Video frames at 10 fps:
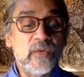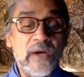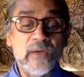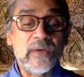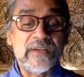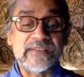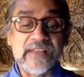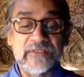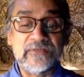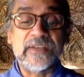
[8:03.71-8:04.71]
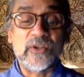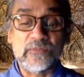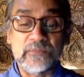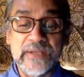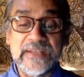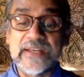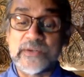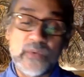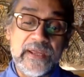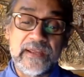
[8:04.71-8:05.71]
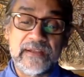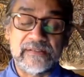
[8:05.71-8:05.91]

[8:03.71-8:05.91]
why one's life cannot be that way.